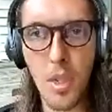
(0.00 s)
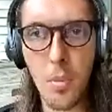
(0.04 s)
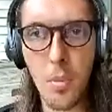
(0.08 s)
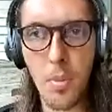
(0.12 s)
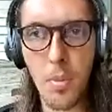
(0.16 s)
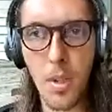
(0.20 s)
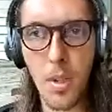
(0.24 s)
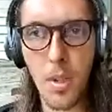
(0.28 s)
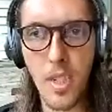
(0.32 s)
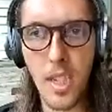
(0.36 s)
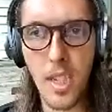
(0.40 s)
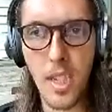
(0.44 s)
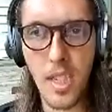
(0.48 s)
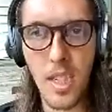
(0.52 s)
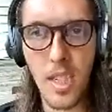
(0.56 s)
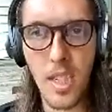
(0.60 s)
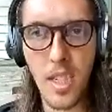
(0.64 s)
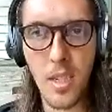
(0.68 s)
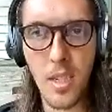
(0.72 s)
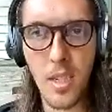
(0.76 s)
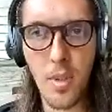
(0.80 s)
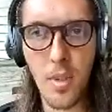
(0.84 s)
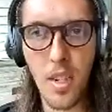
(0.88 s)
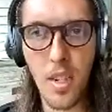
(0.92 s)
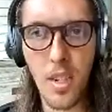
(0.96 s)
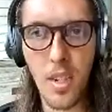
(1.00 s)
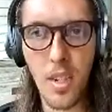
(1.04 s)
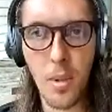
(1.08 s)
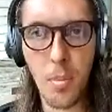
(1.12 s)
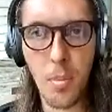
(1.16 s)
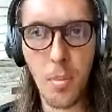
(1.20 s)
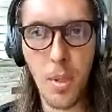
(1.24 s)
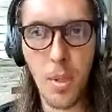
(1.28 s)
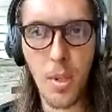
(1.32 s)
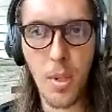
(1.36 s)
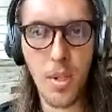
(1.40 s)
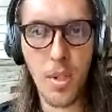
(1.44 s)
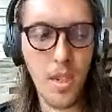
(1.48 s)
which projects in this round are
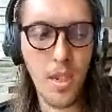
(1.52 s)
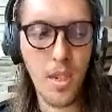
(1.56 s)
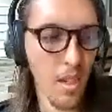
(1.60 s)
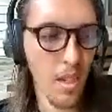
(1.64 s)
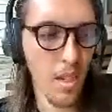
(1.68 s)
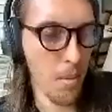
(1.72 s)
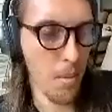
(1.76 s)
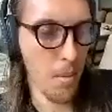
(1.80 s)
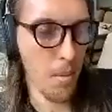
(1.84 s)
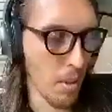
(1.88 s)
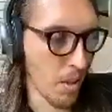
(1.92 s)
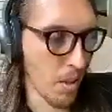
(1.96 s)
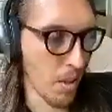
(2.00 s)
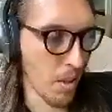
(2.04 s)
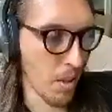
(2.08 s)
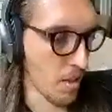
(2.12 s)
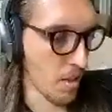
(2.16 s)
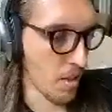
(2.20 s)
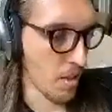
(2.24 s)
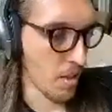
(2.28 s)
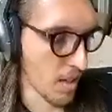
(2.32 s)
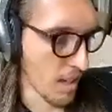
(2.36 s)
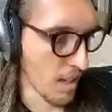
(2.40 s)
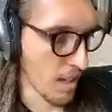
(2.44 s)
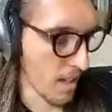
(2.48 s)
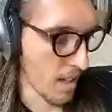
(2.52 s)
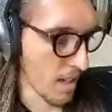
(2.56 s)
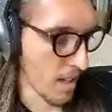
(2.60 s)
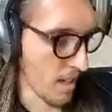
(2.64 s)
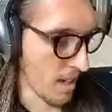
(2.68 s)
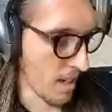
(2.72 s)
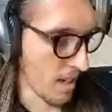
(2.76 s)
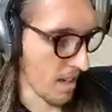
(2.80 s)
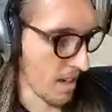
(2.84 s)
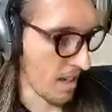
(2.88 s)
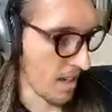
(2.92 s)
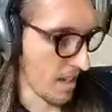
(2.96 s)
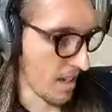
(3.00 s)
you personally most interested in?
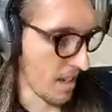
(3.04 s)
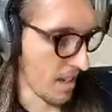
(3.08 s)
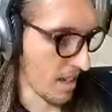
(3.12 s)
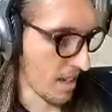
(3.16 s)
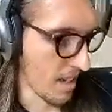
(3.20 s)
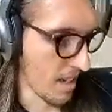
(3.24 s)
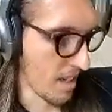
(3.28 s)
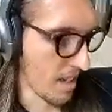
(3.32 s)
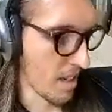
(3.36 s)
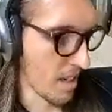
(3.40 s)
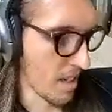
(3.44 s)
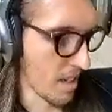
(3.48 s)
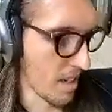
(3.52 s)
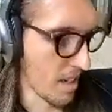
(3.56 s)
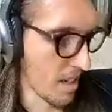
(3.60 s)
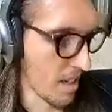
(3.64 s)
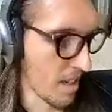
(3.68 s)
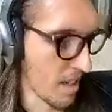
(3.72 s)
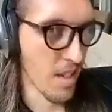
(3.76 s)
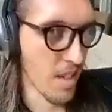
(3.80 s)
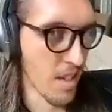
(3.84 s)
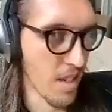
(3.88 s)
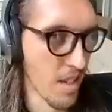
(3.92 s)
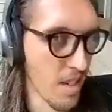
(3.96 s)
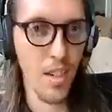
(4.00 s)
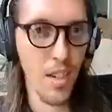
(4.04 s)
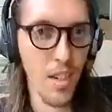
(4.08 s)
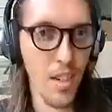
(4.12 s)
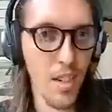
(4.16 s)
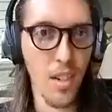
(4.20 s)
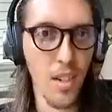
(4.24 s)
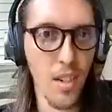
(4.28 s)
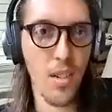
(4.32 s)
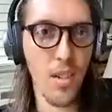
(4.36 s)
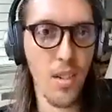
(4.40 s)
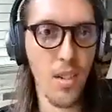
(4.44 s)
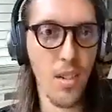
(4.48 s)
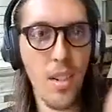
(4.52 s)
So
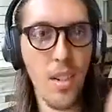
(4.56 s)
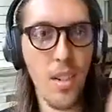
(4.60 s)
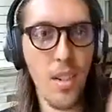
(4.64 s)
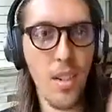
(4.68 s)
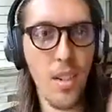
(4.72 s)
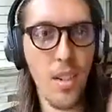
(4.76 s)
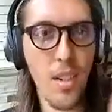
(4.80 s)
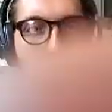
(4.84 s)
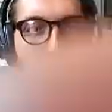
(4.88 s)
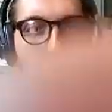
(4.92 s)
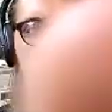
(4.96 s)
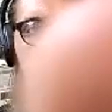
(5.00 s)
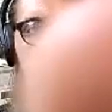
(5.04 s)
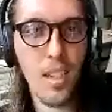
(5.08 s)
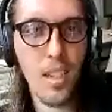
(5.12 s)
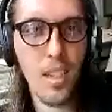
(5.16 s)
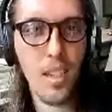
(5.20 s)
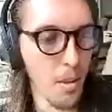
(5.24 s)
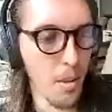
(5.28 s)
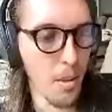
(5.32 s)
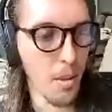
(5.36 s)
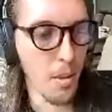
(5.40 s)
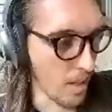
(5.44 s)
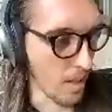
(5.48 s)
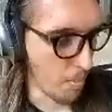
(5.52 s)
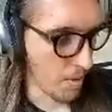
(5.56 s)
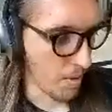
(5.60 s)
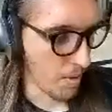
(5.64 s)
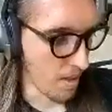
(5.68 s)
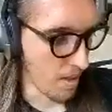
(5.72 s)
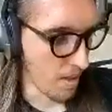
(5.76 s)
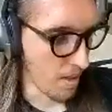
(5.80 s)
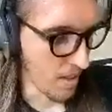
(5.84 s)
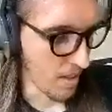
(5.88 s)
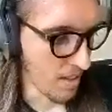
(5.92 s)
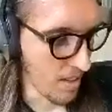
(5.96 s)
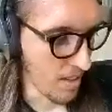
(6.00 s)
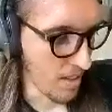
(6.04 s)
let me just pull up
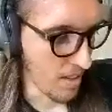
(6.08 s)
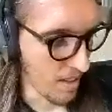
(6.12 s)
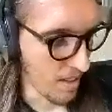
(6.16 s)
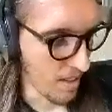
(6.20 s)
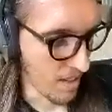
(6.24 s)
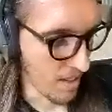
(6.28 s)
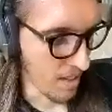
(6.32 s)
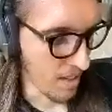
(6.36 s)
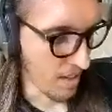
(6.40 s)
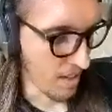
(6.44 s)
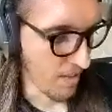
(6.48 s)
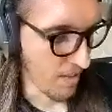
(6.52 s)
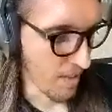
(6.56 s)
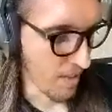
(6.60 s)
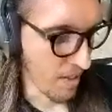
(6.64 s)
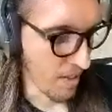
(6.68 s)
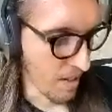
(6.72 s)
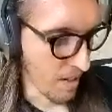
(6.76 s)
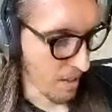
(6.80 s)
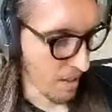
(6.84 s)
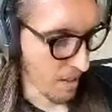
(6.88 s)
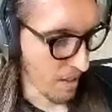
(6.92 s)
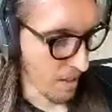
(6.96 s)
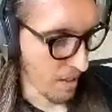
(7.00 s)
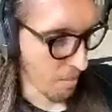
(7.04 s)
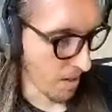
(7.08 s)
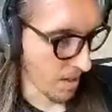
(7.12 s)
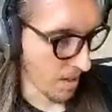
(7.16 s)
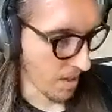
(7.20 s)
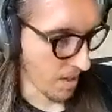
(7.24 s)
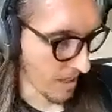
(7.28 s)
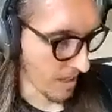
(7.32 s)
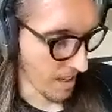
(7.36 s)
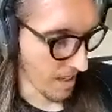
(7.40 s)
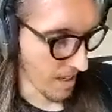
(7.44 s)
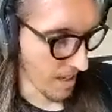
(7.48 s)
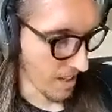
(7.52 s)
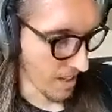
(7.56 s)
the list of
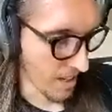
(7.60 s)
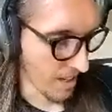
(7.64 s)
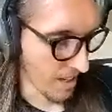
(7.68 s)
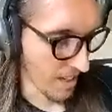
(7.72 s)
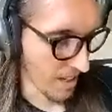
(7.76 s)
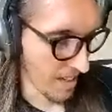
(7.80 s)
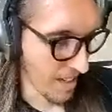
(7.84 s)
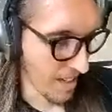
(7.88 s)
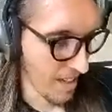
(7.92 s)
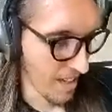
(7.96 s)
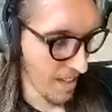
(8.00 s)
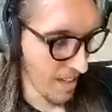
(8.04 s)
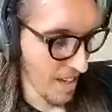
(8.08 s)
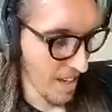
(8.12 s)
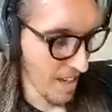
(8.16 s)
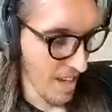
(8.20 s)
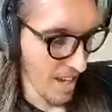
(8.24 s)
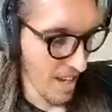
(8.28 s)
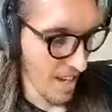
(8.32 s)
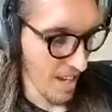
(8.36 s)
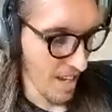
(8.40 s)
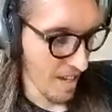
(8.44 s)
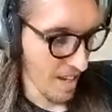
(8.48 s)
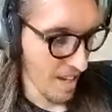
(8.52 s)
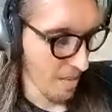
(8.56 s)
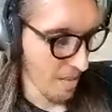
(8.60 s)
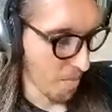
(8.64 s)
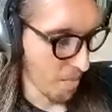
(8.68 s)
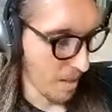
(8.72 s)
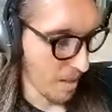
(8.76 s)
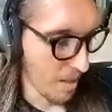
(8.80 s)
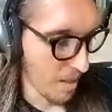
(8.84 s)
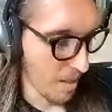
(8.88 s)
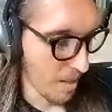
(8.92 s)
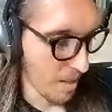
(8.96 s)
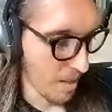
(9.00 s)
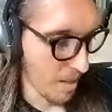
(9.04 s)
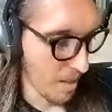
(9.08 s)
projects again so I can
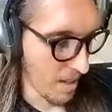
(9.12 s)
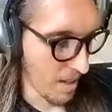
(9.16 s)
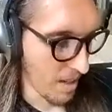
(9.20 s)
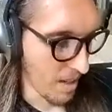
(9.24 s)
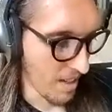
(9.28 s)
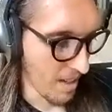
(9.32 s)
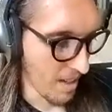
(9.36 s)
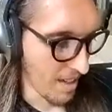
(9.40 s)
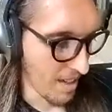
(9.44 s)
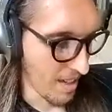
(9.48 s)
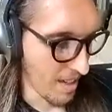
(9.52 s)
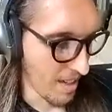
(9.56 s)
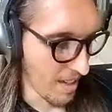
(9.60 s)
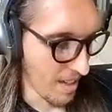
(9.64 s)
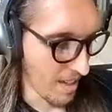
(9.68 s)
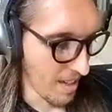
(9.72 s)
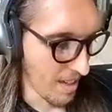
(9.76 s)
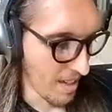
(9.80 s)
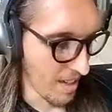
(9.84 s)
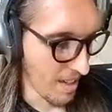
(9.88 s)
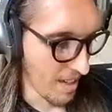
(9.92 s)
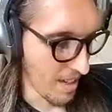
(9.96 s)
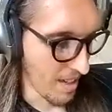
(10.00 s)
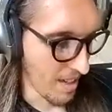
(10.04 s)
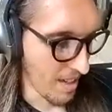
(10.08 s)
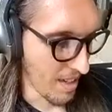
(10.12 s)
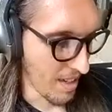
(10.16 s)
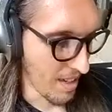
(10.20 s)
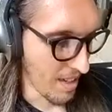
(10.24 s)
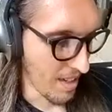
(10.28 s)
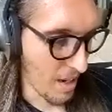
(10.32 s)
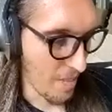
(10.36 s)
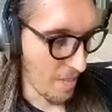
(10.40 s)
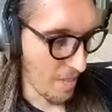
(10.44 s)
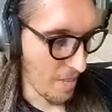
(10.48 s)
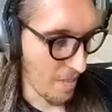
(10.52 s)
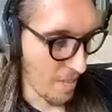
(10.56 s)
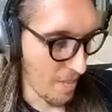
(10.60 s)
be absolutely sure. I
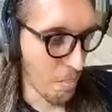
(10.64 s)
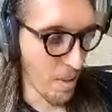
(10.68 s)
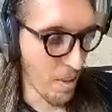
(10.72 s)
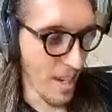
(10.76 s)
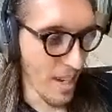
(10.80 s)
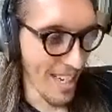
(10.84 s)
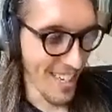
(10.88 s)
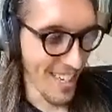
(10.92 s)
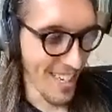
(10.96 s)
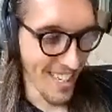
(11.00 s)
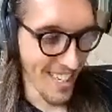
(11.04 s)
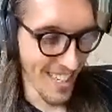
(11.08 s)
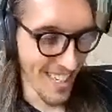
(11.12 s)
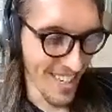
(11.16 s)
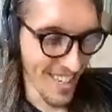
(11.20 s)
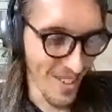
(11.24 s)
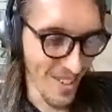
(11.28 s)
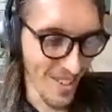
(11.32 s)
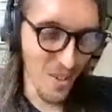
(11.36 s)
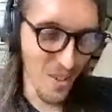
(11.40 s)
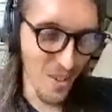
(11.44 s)
mean, obviously BrightID is